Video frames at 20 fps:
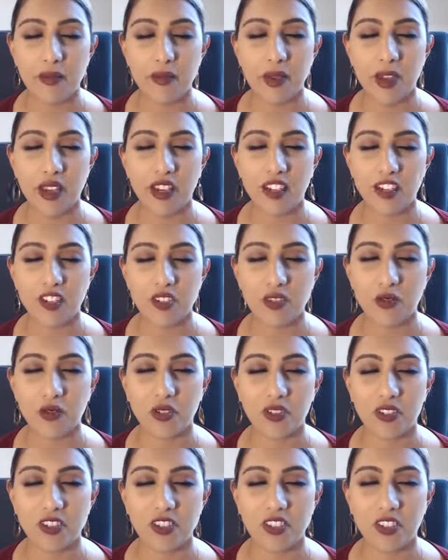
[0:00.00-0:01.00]
money
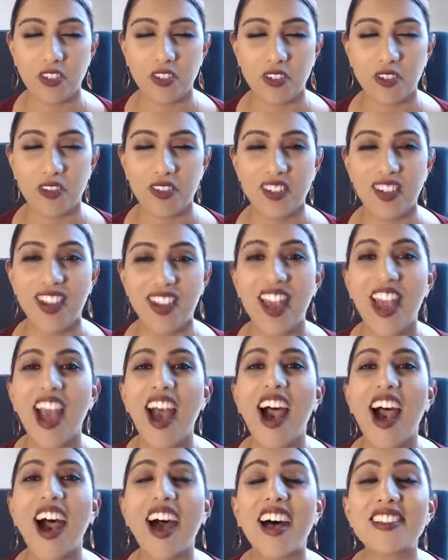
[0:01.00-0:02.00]
towards you,
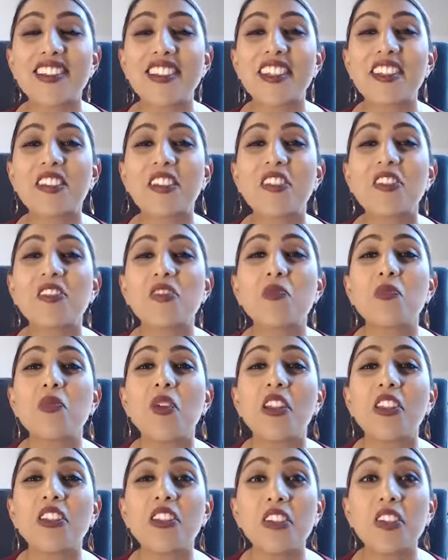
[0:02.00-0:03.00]
asking those
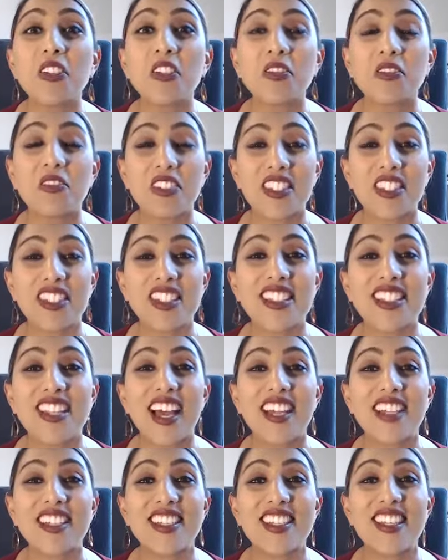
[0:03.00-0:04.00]
molecules to
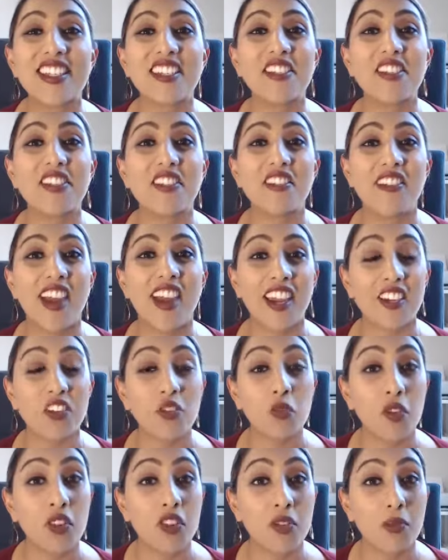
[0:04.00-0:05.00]
start to interact
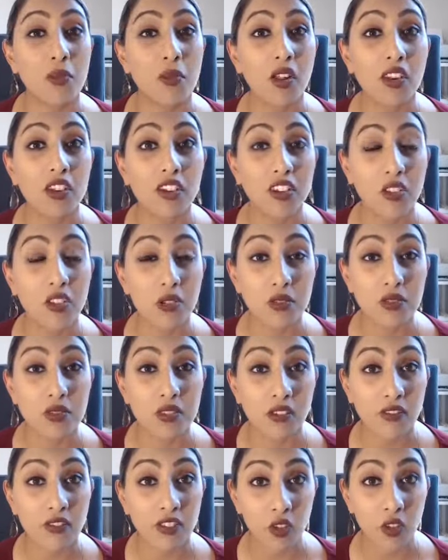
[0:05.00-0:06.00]
with the molecules
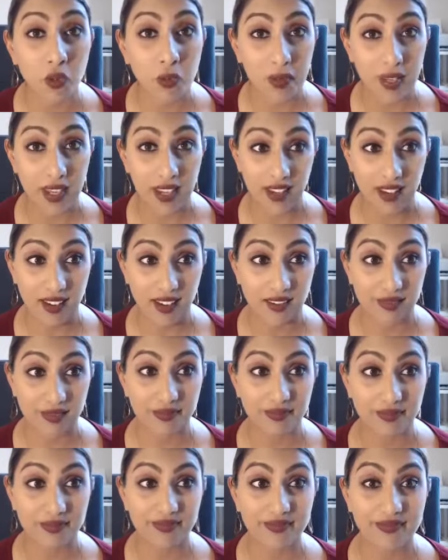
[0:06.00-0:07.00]
of your being.
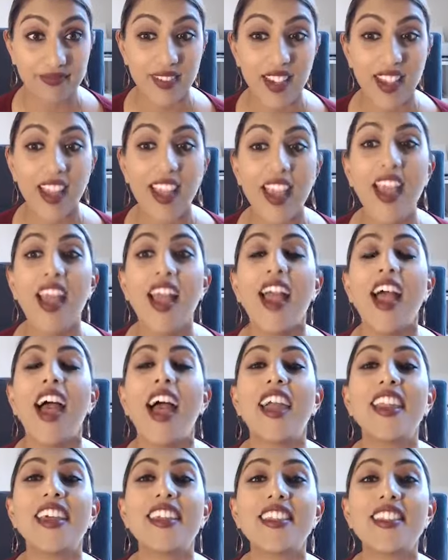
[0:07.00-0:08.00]

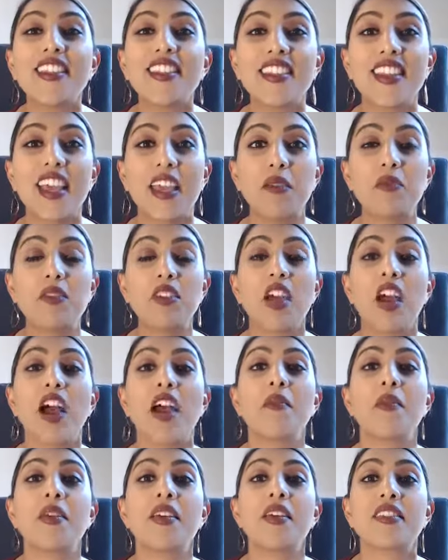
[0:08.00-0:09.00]
And at the same
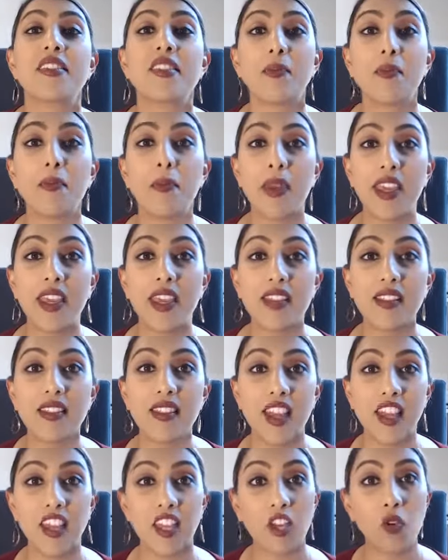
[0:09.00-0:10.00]
time as the being
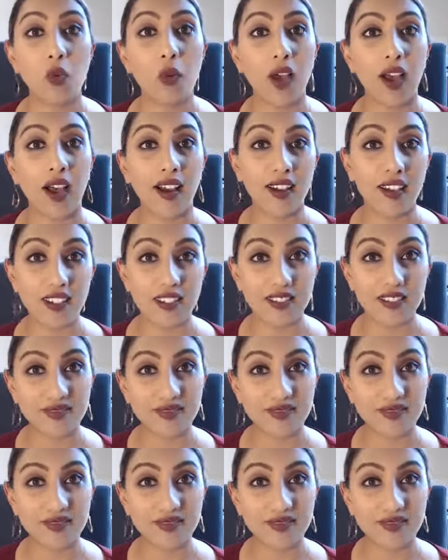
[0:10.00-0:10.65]
that you are,